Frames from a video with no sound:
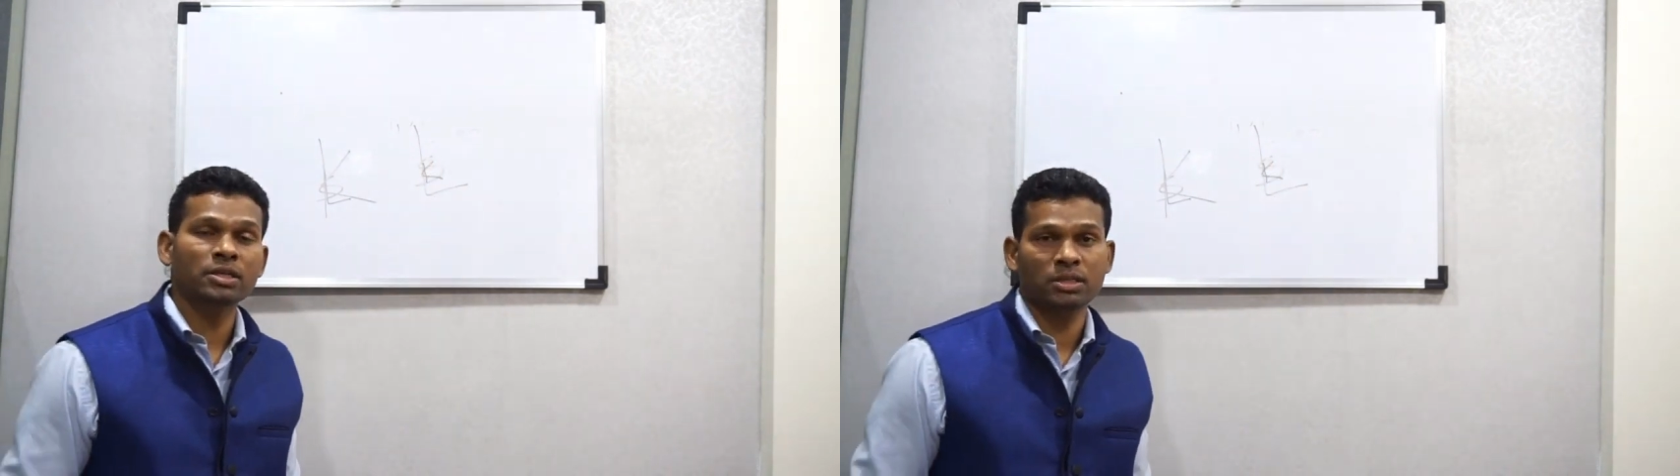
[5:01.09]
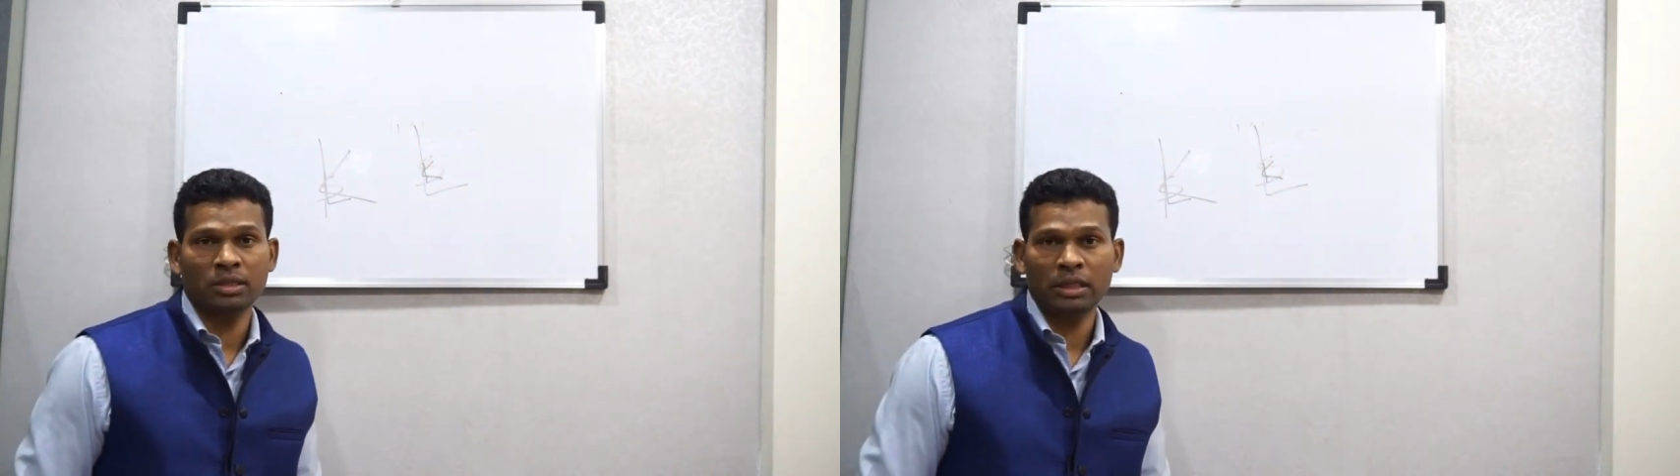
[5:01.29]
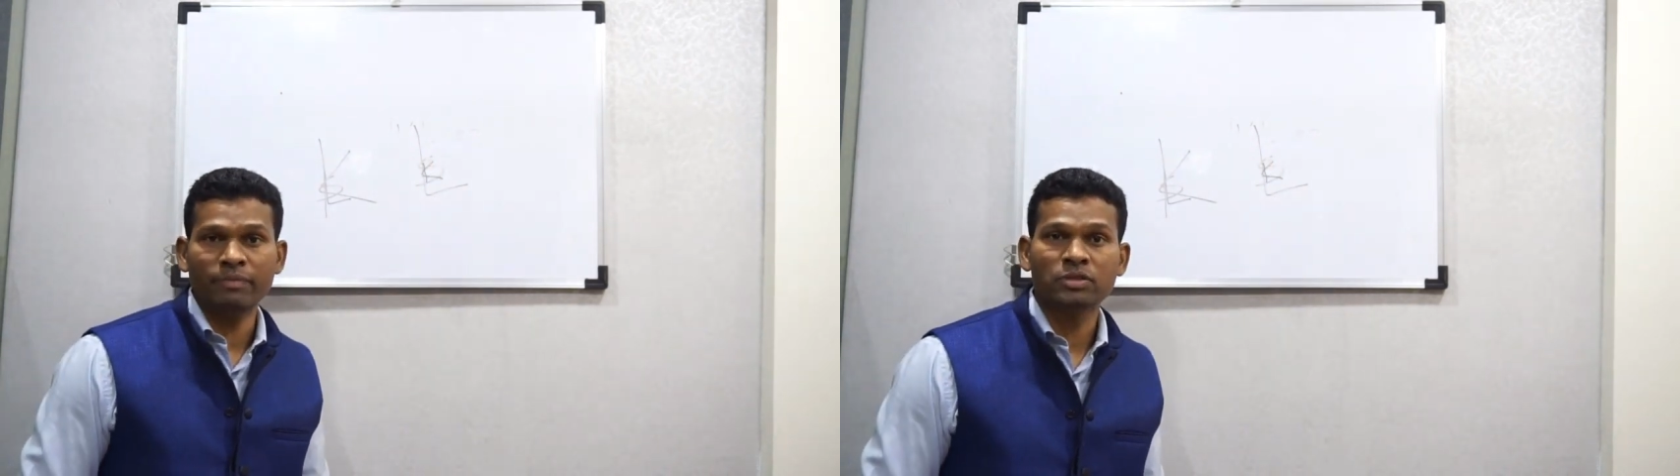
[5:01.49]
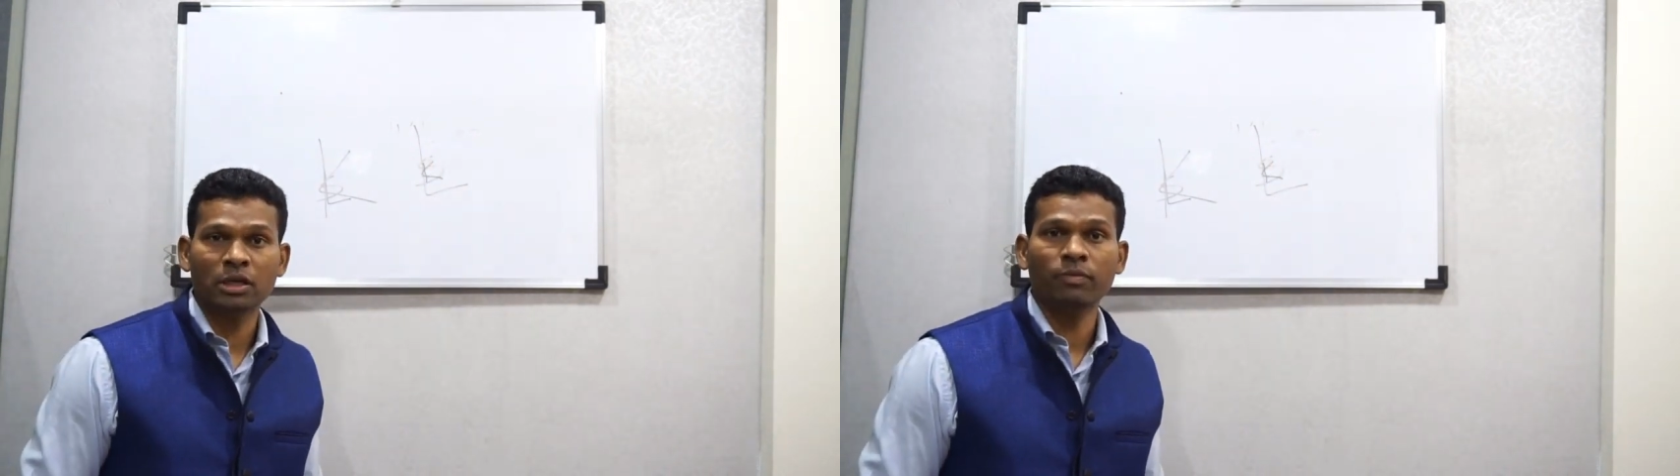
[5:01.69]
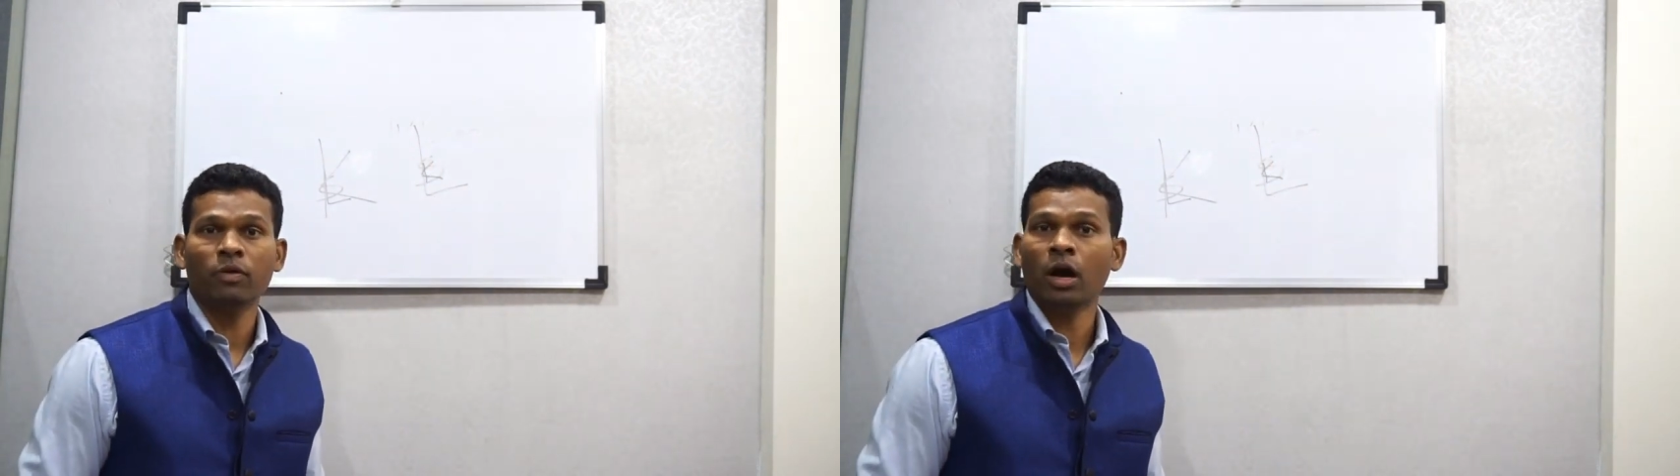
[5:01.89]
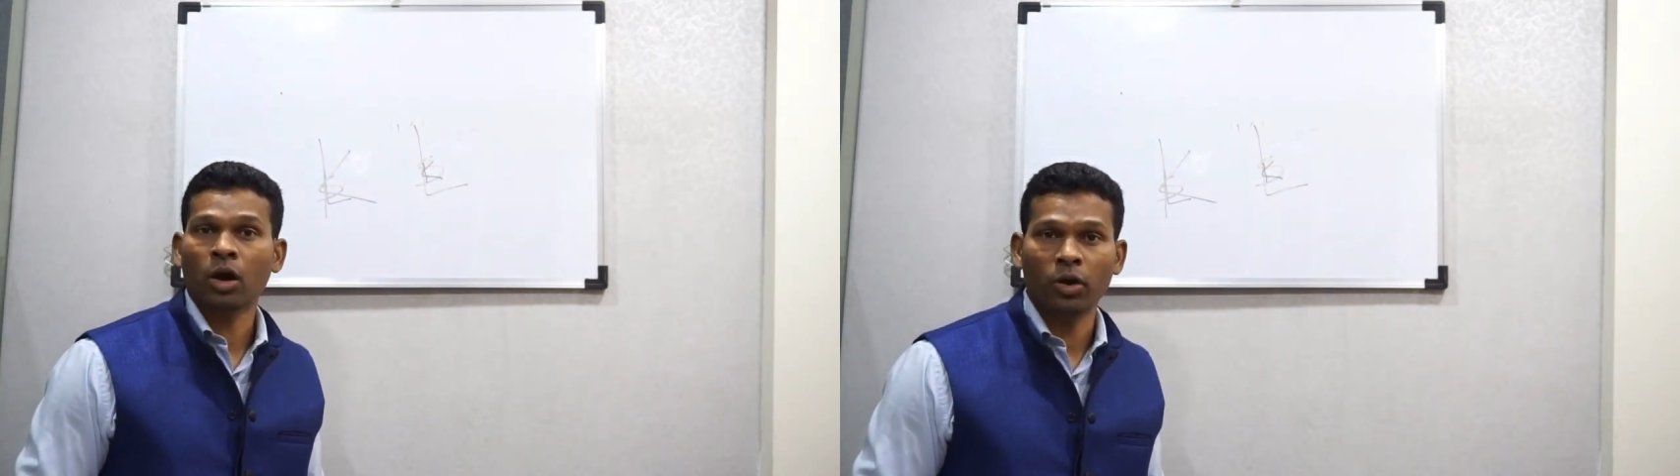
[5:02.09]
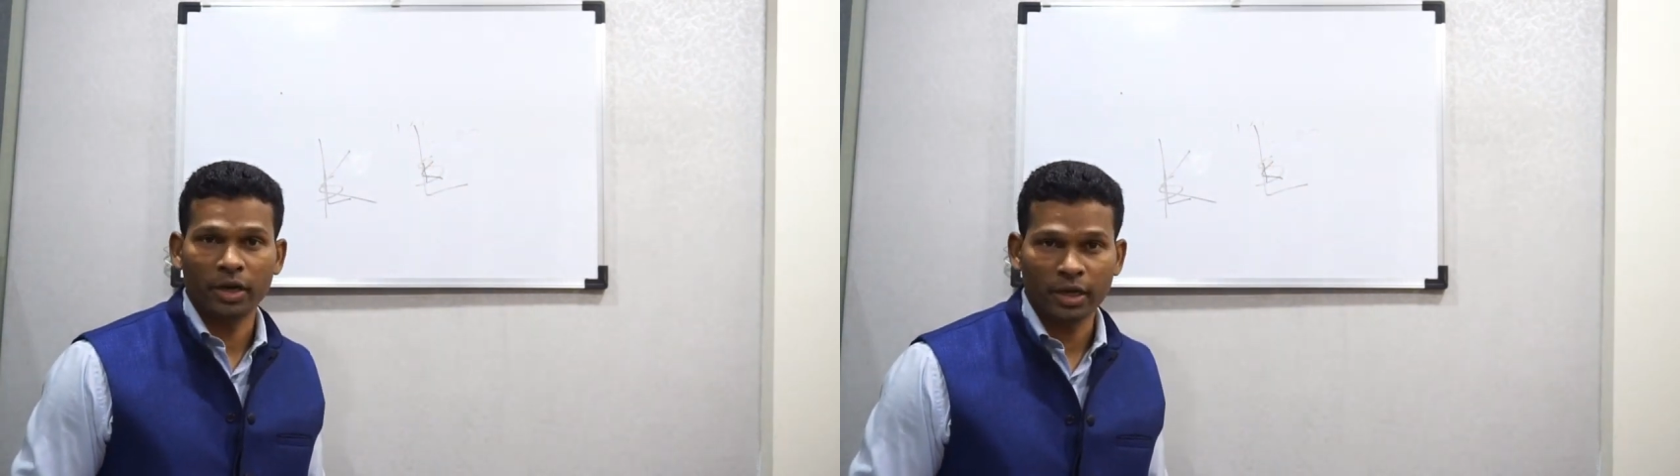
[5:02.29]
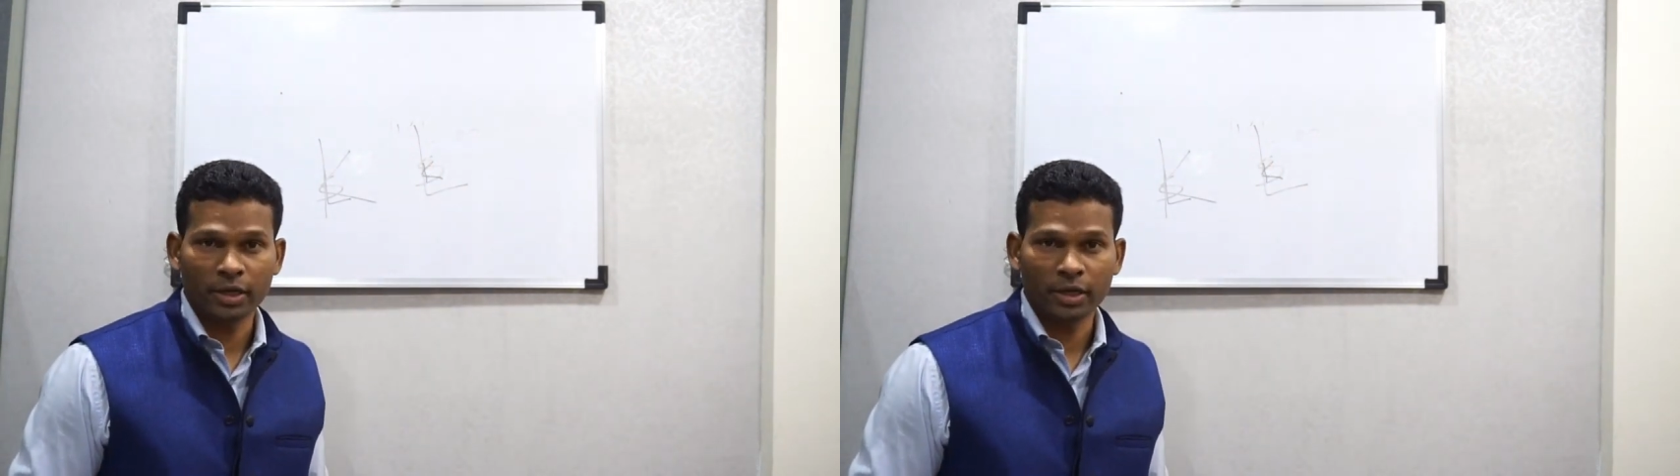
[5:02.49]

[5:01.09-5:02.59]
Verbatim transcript: adjust themselves